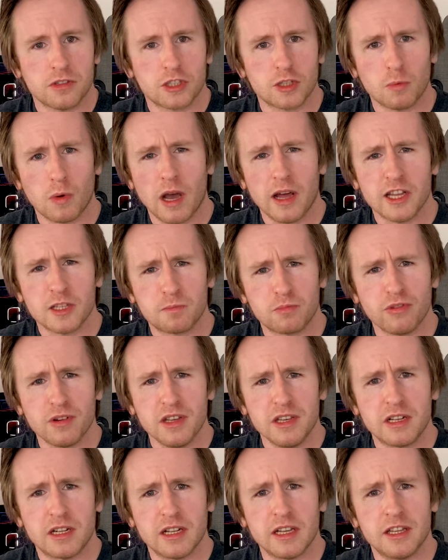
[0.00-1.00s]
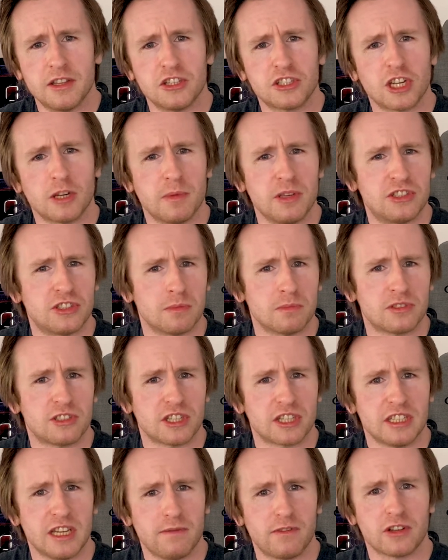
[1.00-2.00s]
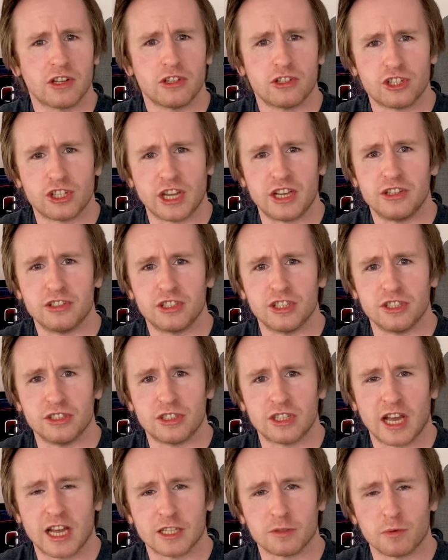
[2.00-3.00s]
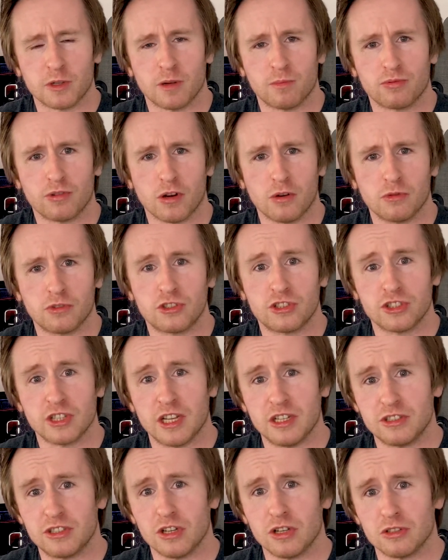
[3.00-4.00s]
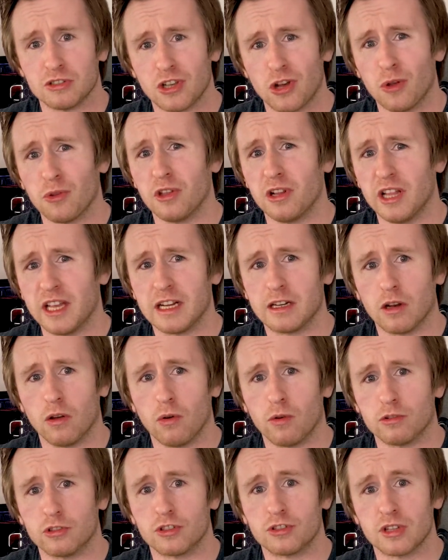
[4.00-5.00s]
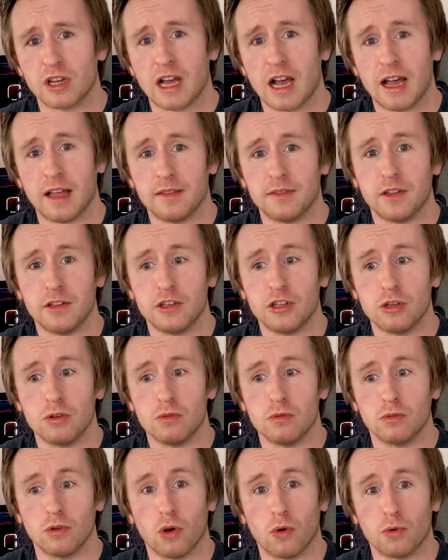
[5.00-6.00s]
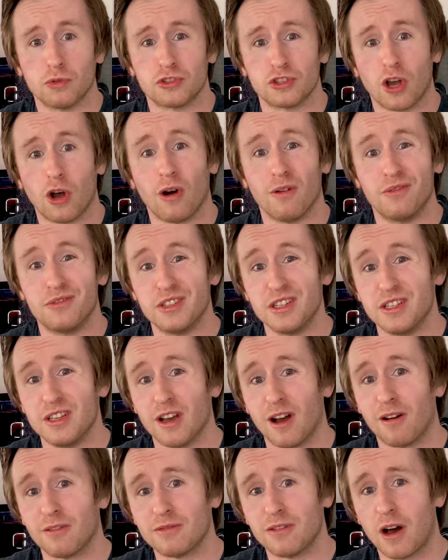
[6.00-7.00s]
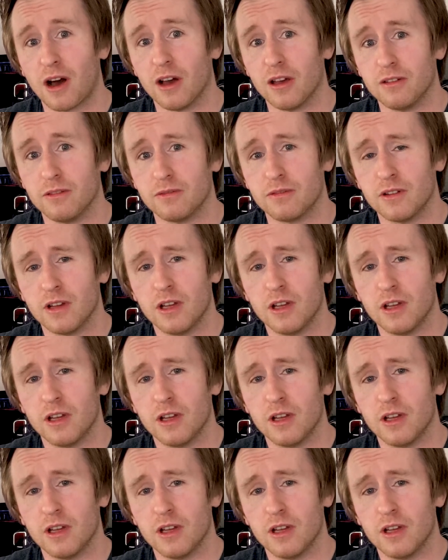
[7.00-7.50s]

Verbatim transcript: So while it's pretty clear there's going to be some significant changes as we approach Intel's Alder Lake launch and the new launch of DDR5,